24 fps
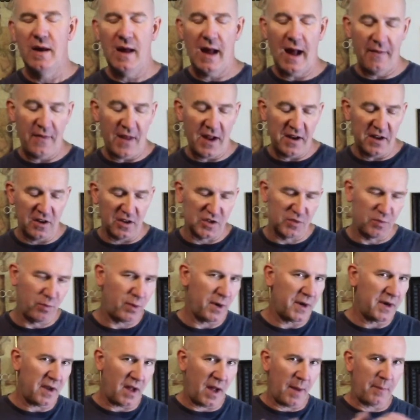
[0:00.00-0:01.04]
And then he'll
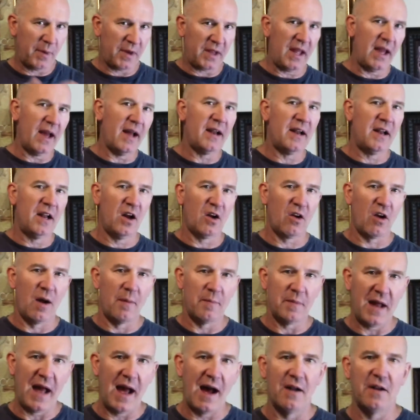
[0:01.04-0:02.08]
sprint up again and he'll
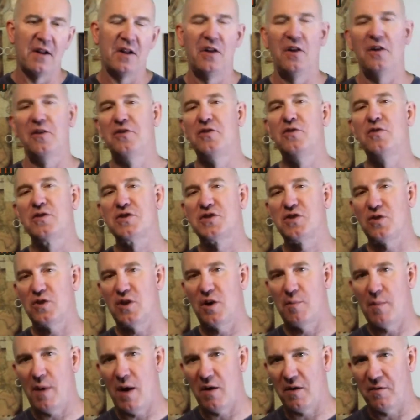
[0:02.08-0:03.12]
come down and he'll do a
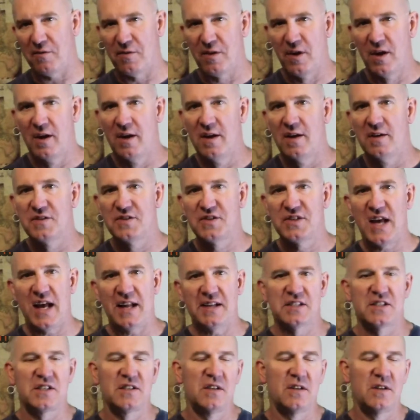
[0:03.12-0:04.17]
certain amount of
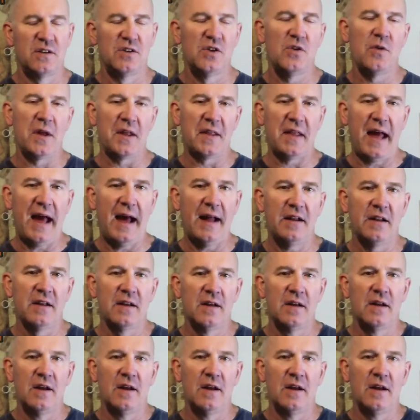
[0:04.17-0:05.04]
sets doing that.